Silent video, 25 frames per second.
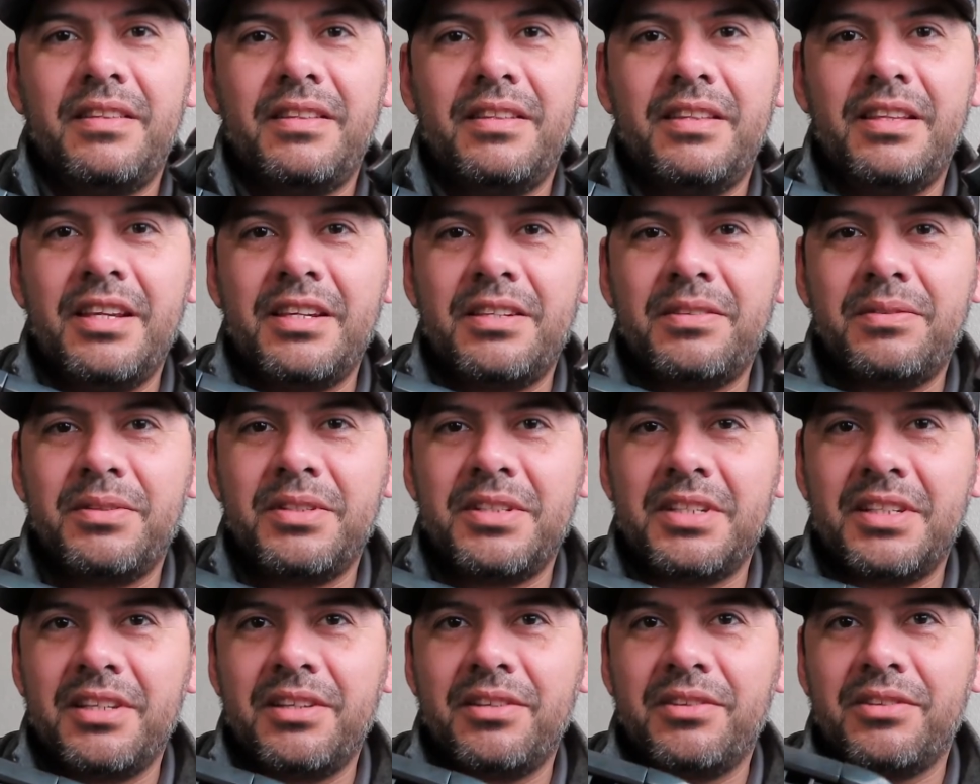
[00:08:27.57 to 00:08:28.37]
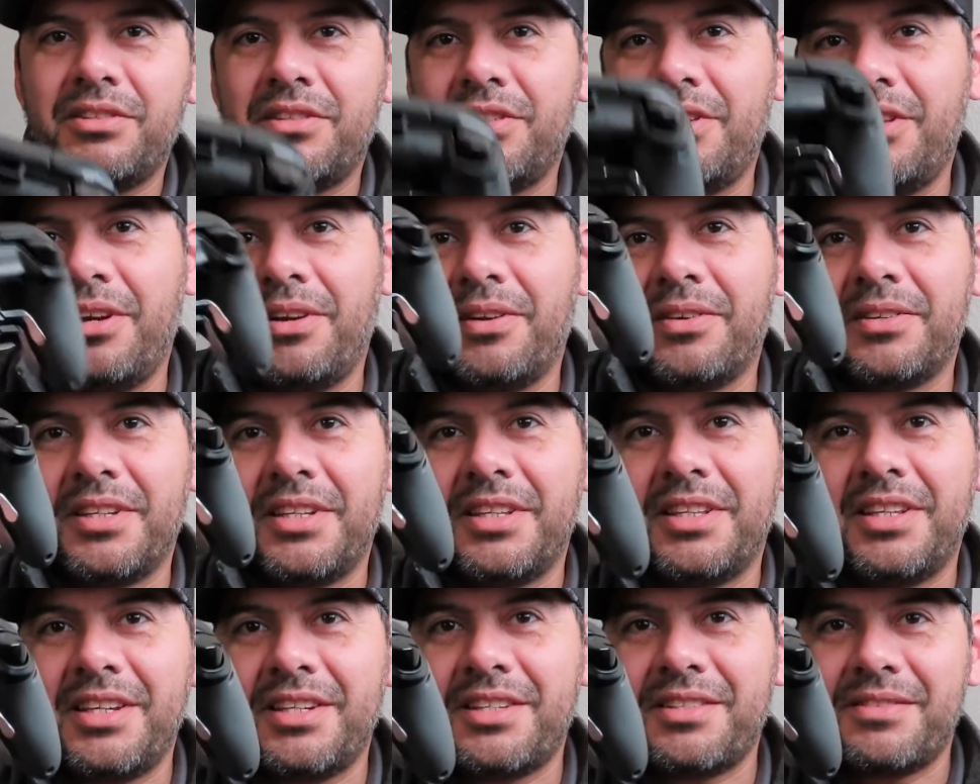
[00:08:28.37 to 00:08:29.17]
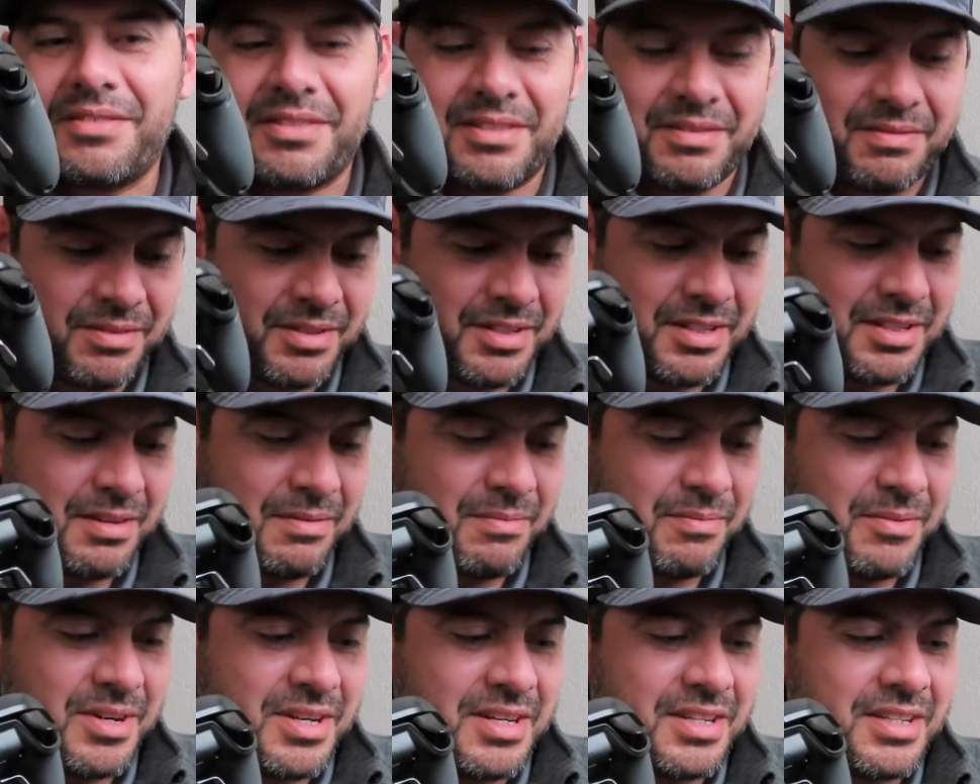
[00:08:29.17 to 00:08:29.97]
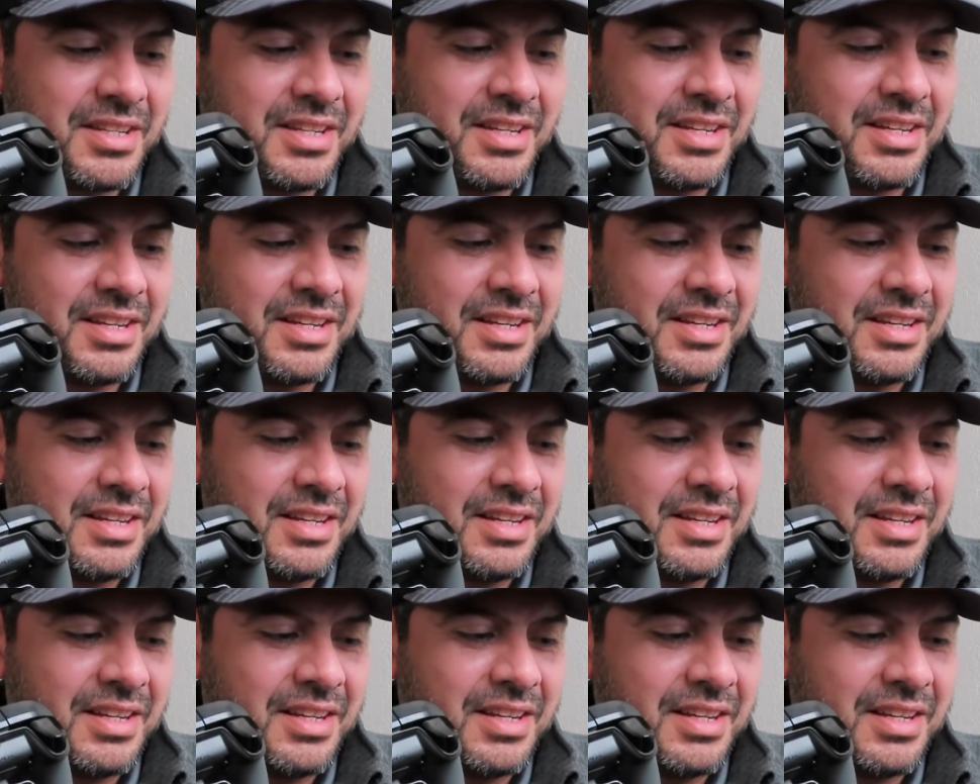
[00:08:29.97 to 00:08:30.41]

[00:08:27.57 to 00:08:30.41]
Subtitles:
this one's a little slower than this one for some reason.